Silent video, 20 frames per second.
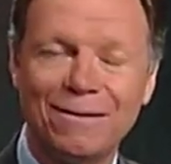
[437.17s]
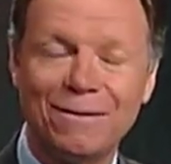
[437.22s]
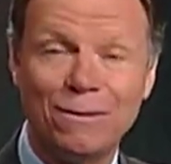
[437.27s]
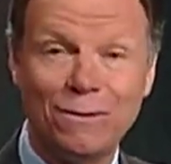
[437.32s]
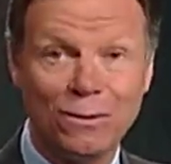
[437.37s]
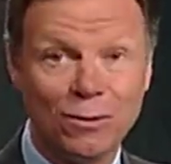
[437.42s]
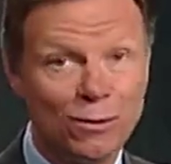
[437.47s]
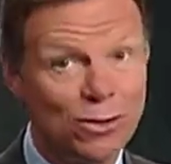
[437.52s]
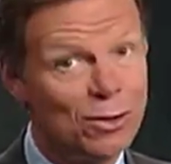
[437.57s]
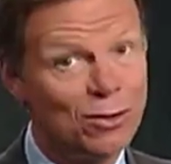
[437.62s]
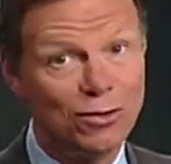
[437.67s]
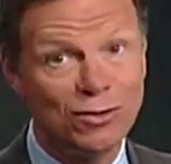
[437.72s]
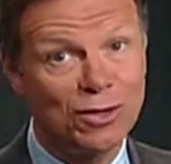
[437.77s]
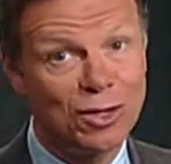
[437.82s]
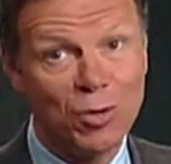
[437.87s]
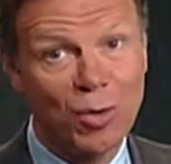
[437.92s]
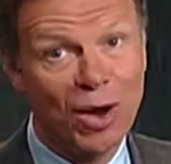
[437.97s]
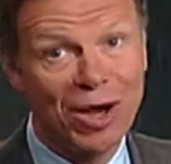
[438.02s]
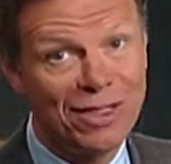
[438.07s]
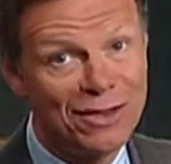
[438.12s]
Do you
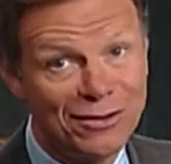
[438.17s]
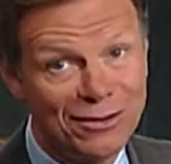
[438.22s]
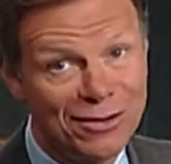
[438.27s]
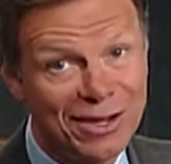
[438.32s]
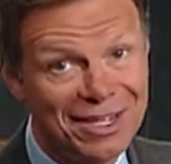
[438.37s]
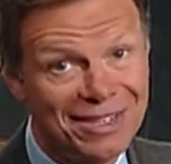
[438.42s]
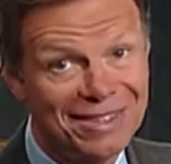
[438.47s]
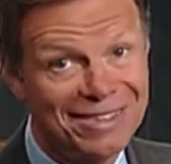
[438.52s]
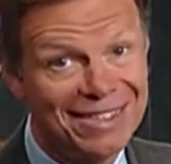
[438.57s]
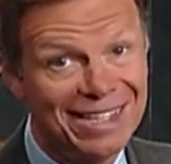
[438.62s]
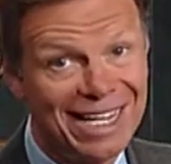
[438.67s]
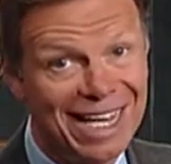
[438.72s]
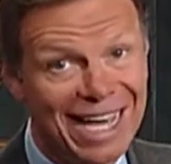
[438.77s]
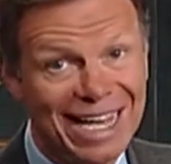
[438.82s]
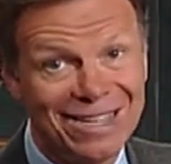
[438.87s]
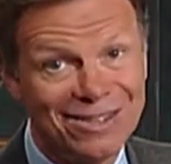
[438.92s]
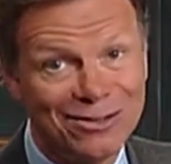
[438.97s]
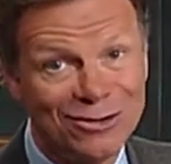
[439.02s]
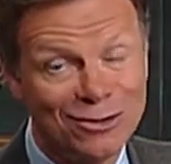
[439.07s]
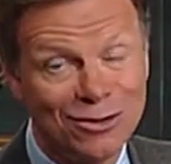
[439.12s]
see why the Satan
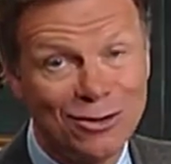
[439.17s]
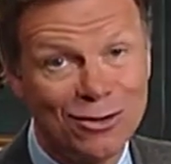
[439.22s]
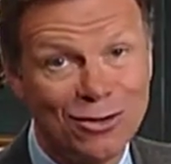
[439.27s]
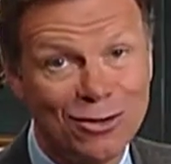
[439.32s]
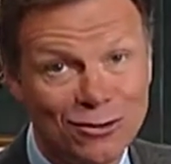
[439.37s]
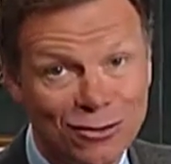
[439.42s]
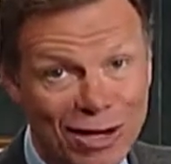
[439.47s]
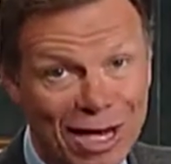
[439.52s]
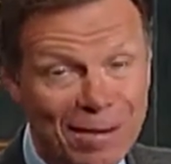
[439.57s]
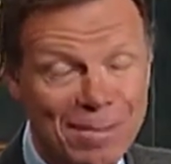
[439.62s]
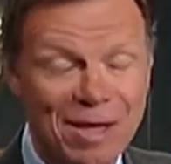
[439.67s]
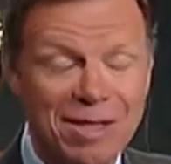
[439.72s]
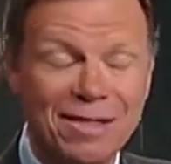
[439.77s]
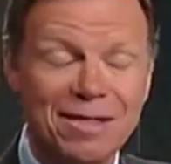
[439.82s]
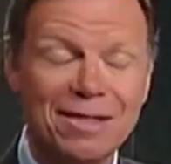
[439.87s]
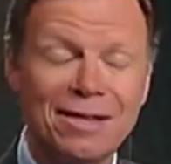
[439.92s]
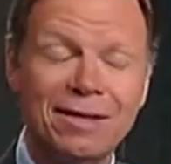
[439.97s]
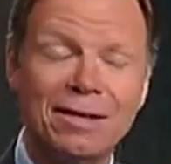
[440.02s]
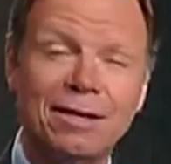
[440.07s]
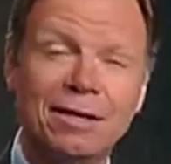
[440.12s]
hates the Sabbath?
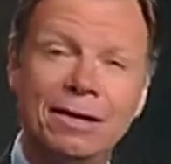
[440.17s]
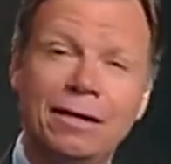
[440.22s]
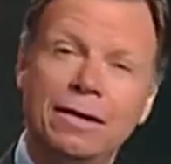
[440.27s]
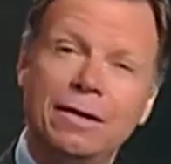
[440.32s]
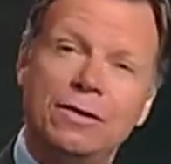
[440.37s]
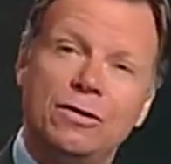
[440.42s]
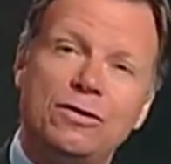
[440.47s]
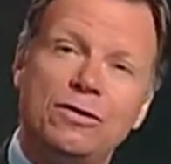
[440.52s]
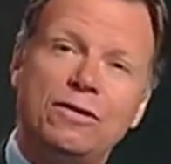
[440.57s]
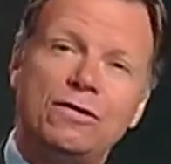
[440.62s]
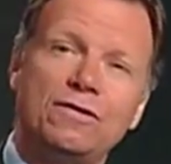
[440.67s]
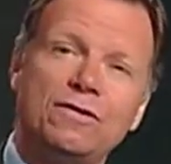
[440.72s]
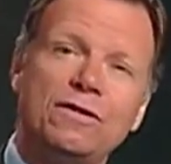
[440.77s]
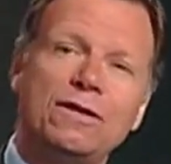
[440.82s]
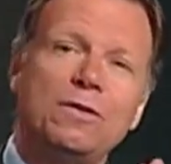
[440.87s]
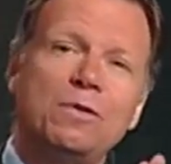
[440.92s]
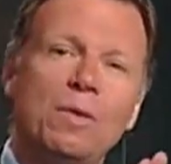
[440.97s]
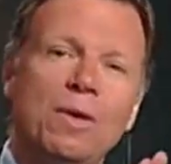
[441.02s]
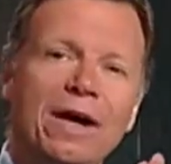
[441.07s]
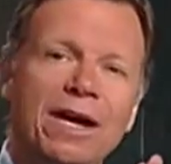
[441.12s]
Do you
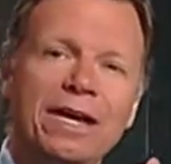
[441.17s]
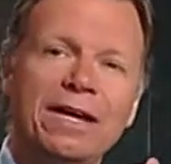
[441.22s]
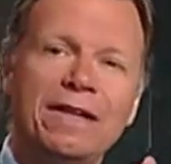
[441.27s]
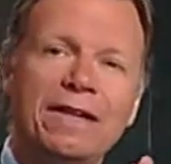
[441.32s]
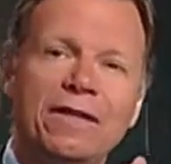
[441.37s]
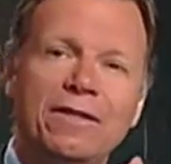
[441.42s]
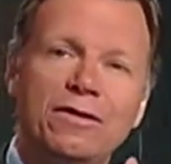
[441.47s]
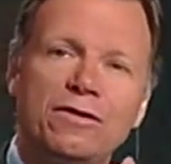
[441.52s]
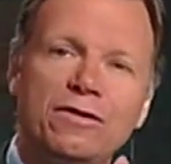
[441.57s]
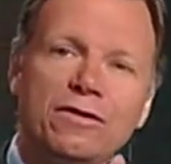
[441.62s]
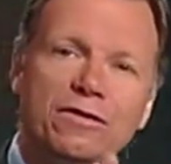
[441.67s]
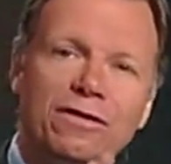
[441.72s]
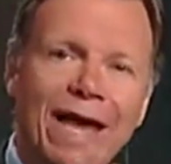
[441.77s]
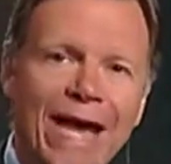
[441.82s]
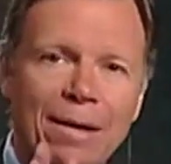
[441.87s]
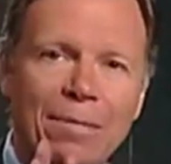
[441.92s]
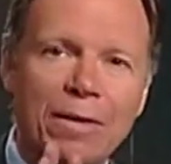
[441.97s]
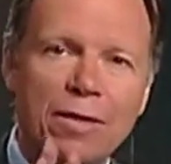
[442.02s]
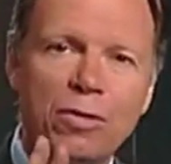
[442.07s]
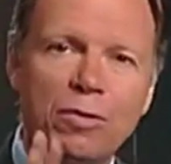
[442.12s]
see why the
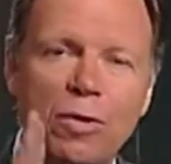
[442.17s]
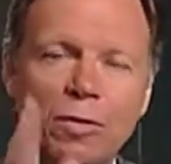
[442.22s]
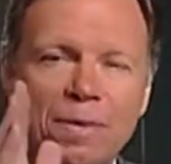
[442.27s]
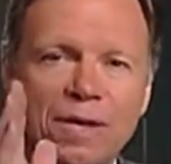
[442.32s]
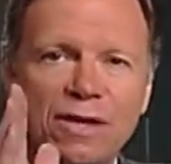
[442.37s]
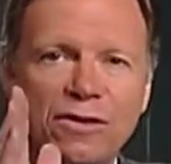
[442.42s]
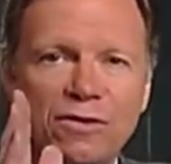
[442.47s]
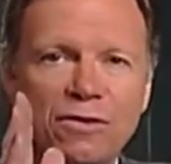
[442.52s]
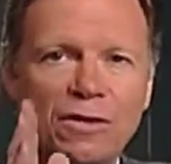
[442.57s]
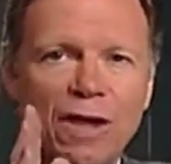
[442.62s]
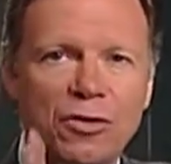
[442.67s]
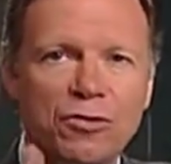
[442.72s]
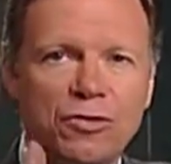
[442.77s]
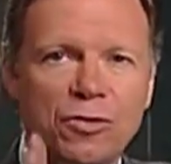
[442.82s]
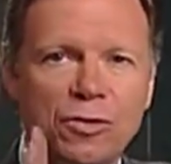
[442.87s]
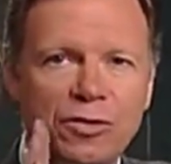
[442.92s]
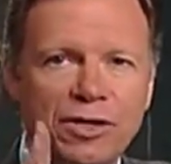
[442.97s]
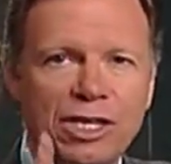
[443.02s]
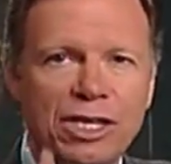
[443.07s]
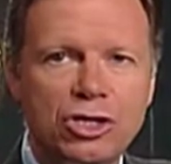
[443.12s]
Sabbath will be a
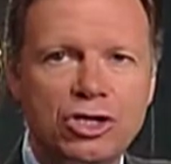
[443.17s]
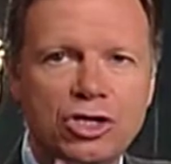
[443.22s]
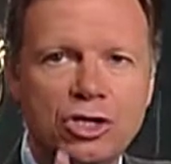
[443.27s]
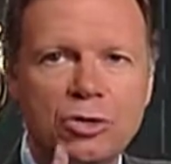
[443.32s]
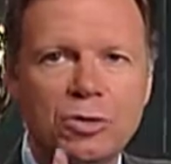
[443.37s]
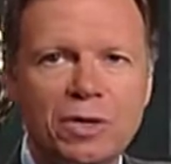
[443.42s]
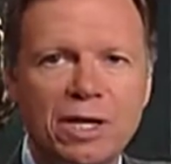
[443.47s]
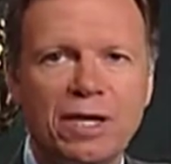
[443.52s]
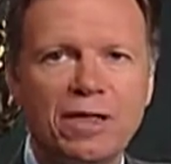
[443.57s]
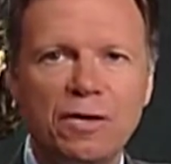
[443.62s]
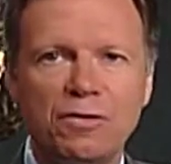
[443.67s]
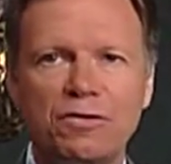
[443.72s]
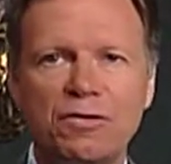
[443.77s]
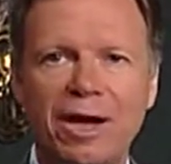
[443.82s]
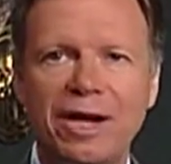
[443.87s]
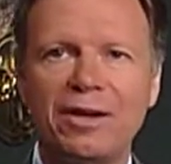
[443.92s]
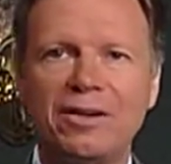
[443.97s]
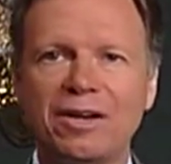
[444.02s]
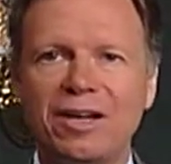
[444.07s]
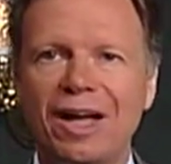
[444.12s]
central issue in the
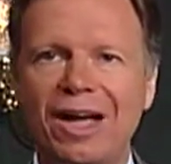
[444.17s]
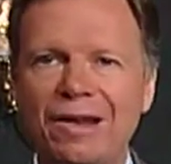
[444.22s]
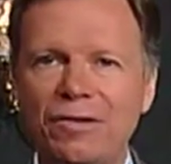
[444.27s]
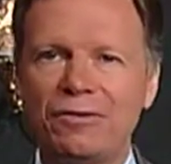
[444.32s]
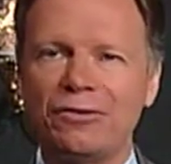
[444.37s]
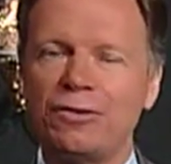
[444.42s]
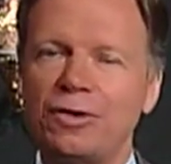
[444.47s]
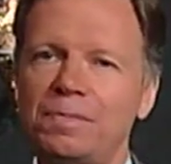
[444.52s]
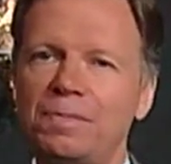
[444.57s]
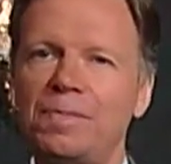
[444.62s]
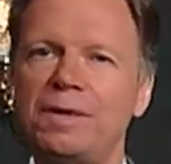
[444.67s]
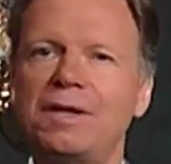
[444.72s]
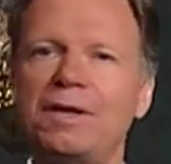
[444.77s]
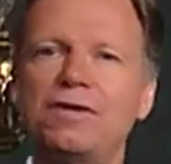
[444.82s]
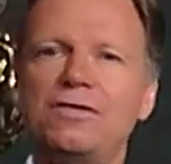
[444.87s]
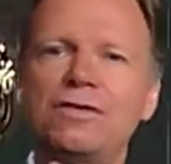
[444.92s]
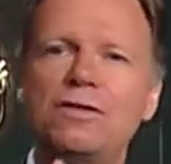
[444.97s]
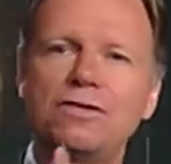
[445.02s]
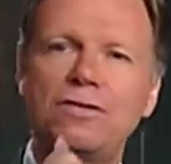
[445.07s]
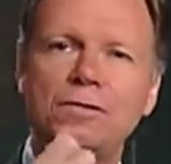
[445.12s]
final conflict?
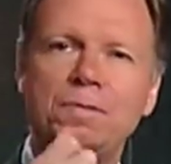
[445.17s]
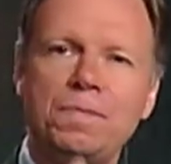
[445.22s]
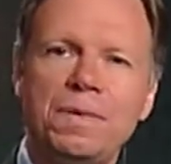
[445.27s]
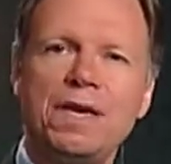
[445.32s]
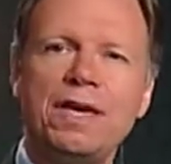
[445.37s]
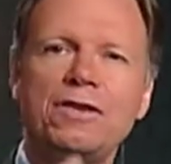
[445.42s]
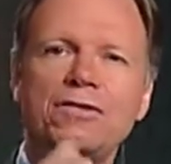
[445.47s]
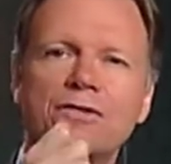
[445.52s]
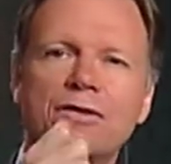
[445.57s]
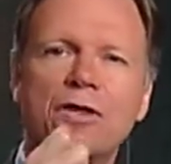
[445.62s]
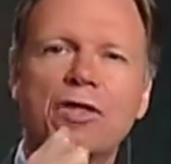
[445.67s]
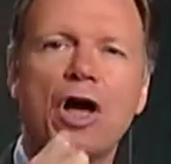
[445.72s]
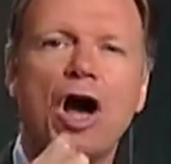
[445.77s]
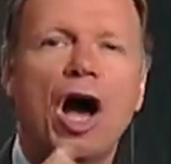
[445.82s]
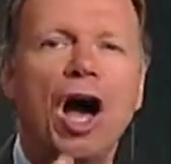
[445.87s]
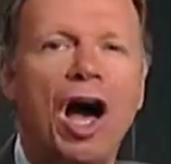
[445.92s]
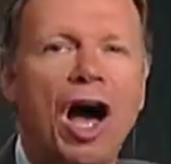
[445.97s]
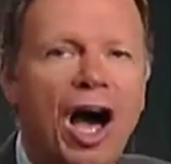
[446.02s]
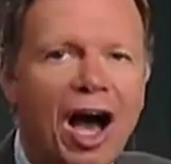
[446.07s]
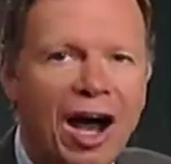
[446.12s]
Because it speaks to the
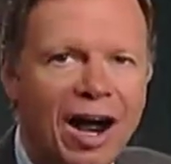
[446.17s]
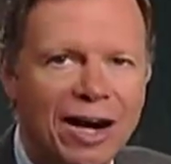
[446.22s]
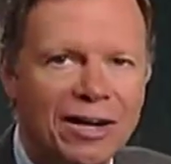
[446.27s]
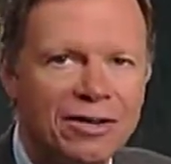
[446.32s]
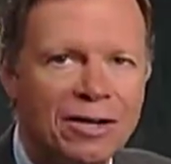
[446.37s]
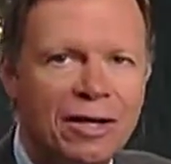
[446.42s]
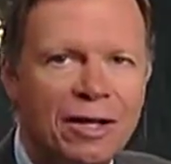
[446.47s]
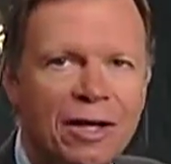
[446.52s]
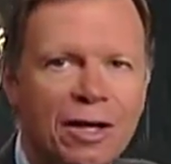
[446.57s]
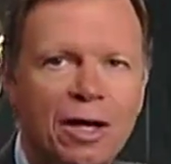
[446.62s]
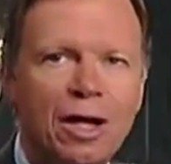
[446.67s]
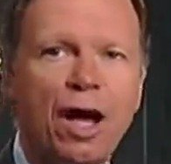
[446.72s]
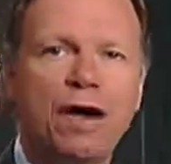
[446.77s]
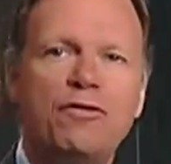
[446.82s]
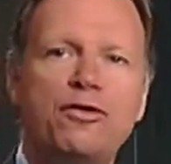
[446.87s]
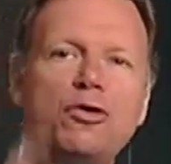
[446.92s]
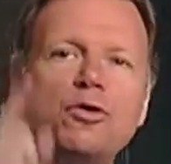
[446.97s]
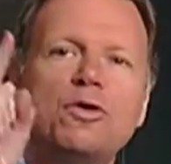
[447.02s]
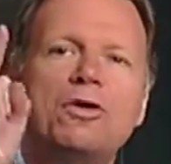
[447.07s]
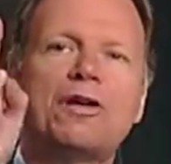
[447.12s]
heart
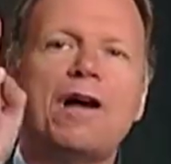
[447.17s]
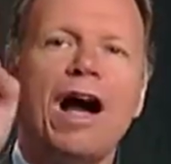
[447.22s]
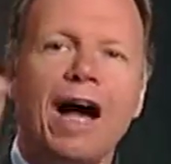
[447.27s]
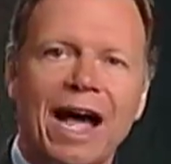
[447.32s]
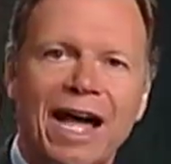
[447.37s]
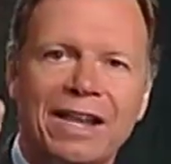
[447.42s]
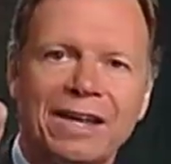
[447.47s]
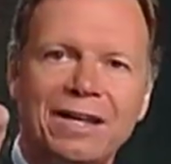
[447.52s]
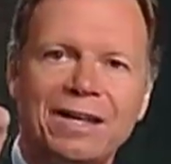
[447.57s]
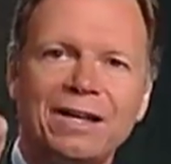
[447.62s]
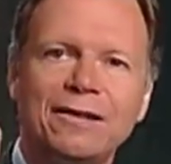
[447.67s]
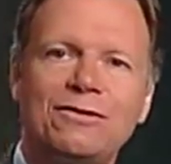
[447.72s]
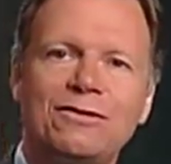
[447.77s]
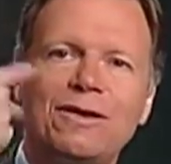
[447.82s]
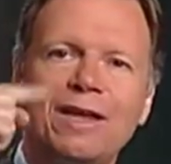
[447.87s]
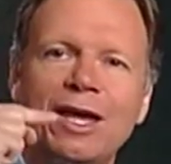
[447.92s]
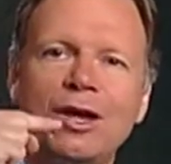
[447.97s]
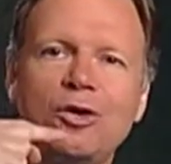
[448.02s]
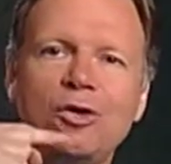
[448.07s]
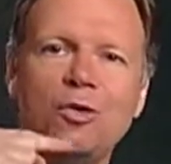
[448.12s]
of who God is
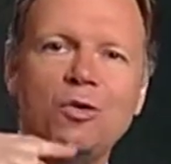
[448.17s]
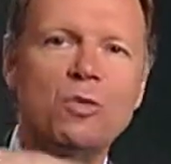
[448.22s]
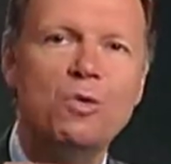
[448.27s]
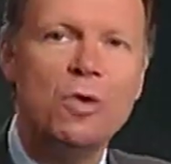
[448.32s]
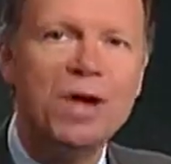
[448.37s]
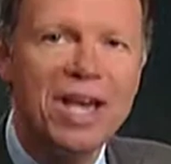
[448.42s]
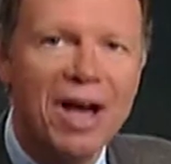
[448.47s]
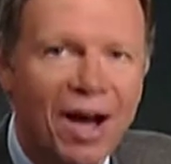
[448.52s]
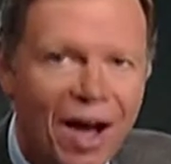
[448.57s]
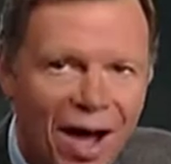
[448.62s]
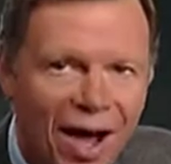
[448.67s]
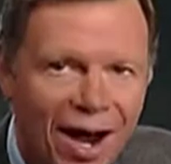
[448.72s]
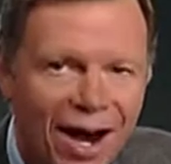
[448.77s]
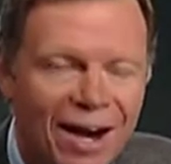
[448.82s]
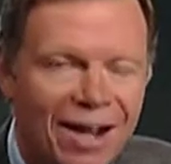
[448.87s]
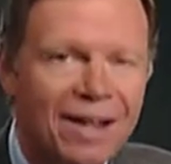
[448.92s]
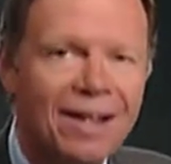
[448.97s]
in who we are.